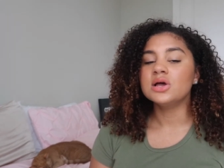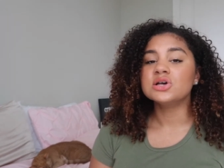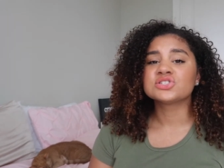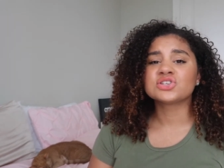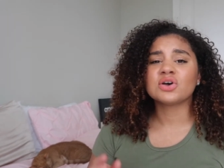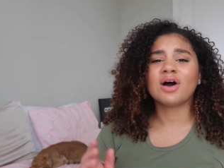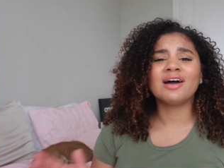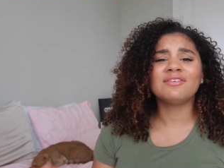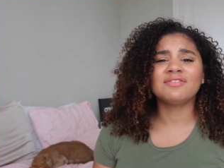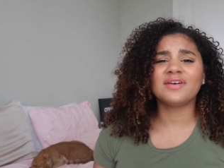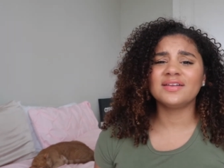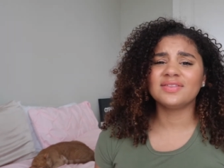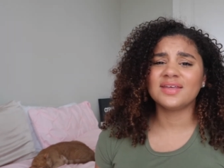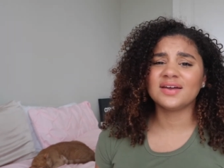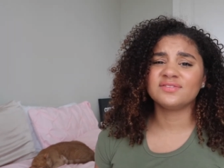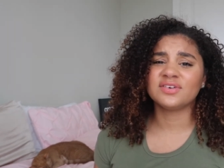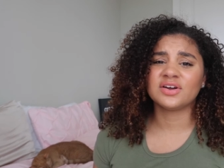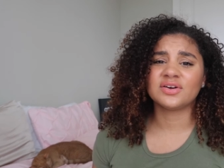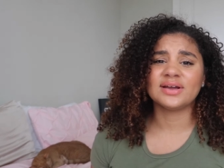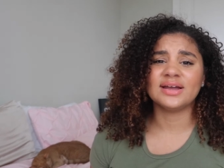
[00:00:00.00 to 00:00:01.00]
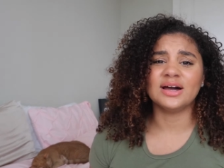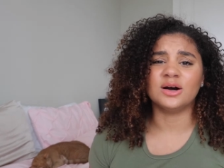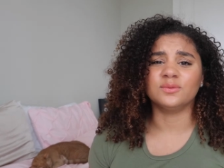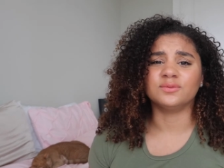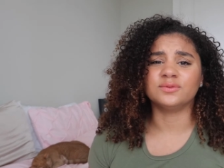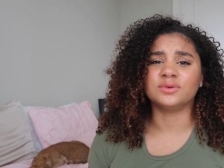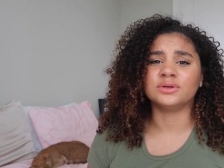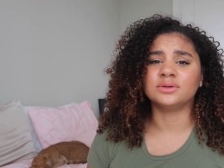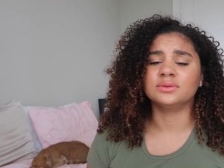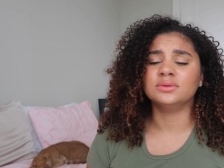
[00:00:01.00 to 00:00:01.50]
So I find that very
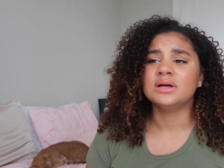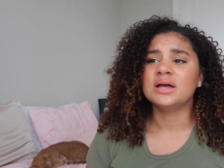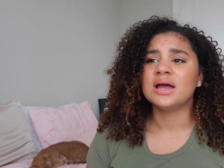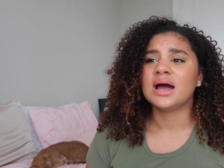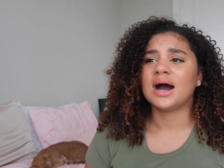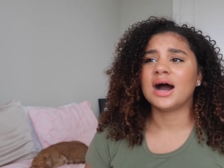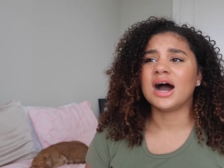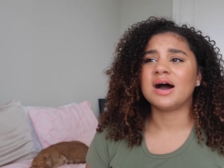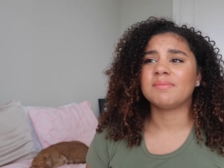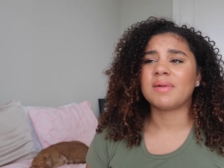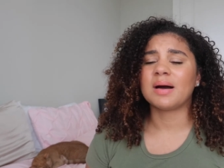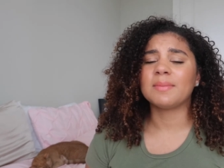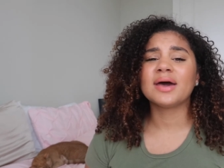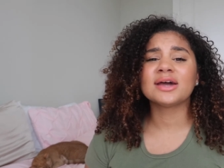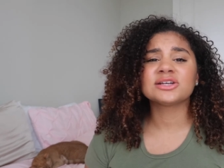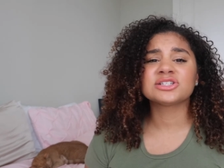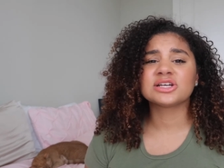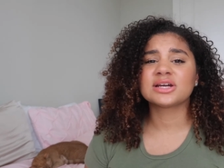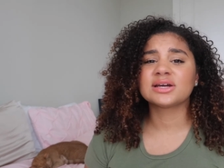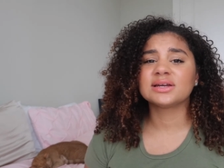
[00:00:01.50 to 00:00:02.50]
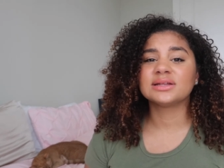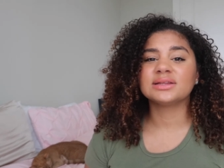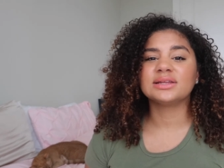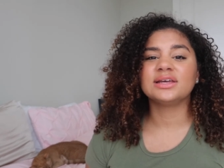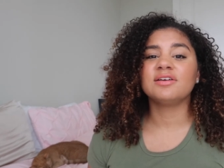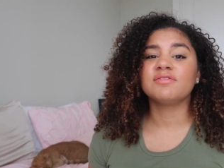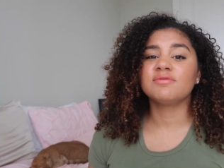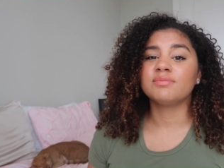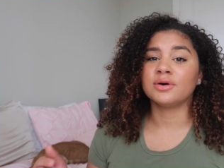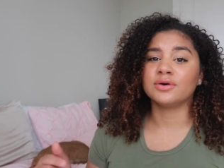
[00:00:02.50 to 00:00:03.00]
helpful. Um, I'm actually gonna
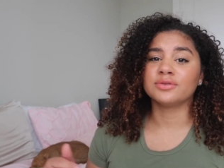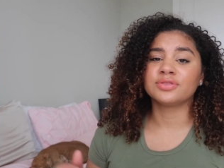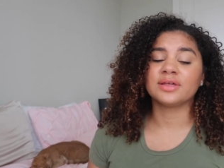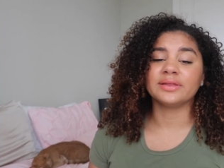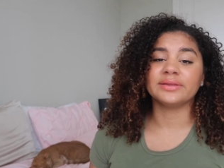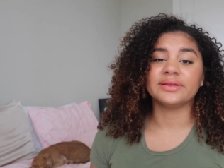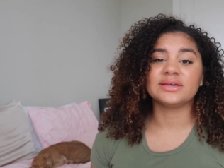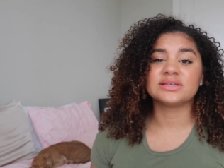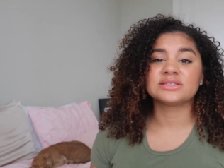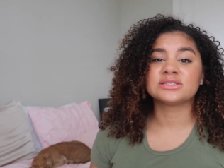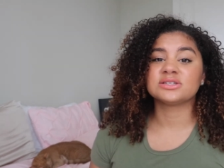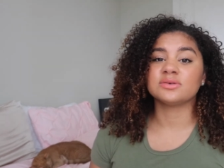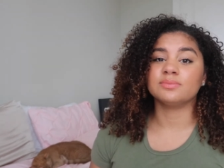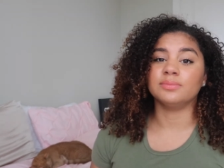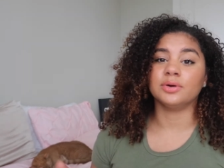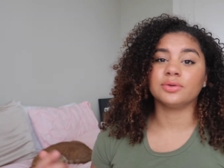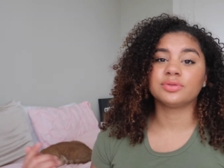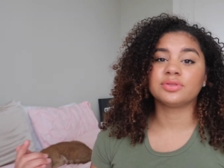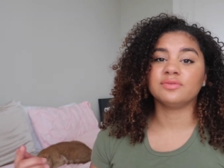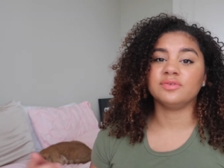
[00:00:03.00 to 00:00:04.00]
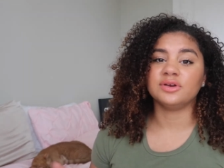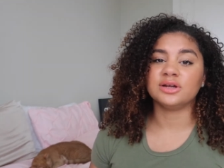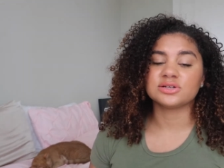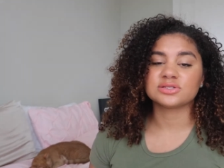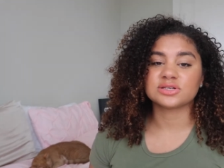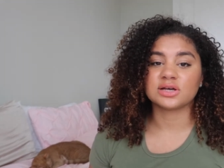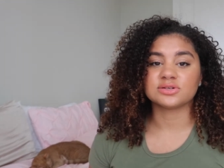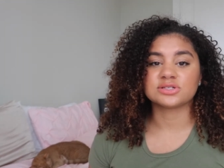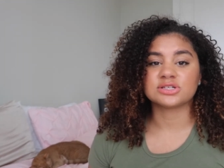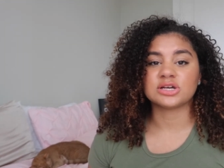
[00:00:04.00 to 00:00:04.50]
leave both the links to both the
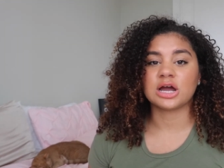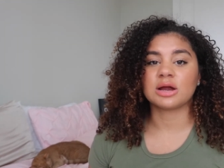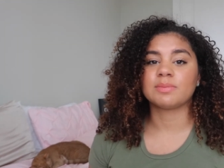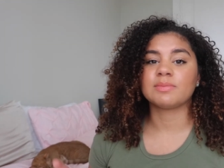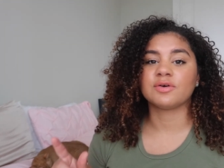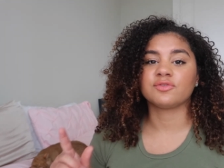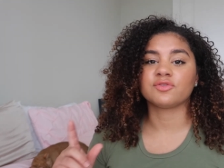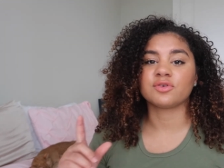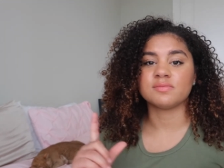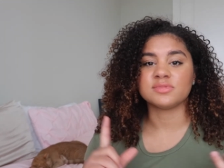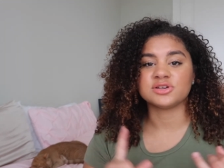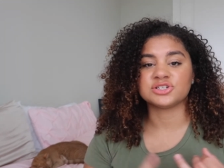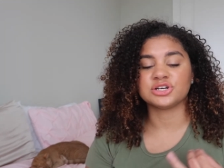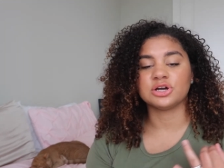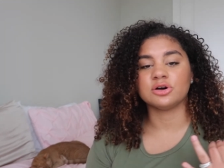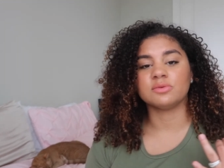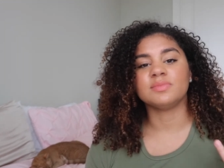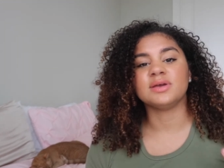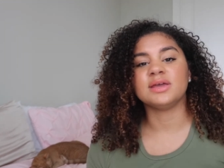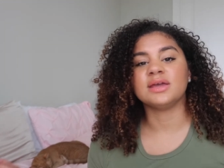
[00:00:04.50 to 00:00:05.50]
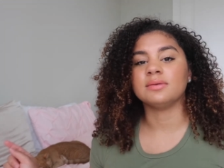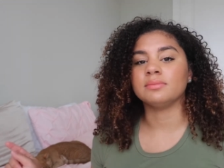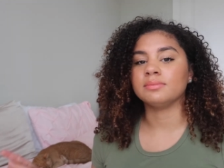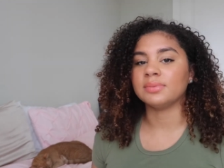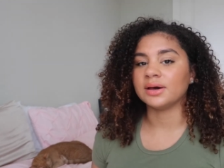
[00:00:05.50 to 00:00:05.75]
videos I was talking about from Michelle B and